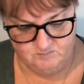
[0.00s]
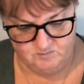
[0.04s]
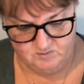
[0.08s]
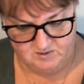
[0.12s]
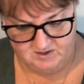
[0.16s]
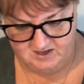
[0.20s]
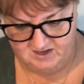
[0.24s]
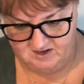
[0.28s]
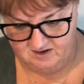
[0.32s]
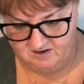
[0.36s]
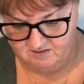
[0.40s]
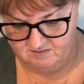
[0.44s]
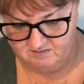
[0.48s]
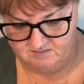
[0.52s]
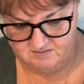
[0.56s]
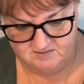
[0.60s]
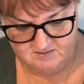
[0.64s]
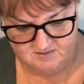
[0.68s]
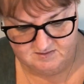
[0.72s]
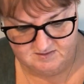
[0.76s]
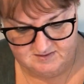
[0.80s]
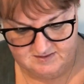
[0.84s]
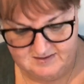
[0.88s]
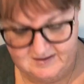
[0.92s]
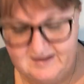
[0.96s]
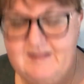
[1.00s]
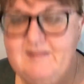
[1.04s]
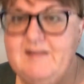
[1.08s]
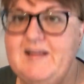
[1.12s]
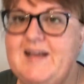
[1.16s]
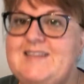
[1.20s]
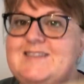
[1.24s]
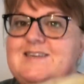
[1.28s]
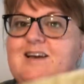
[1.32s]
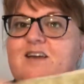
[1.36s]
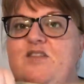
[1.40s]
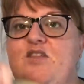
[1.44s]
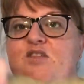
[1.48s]
40 count.
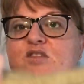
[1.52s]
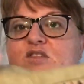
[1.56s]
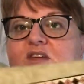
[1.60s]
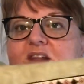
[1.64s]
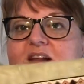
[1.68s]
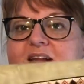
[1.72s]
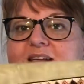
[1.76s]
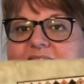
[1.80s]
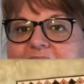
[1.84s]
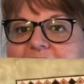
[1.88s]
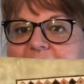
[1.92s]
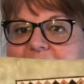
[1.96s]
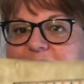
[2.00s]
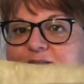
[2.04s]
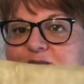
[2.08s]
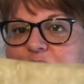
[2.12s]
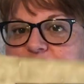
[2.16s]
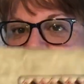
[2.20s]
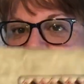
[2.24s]
It's either 36 or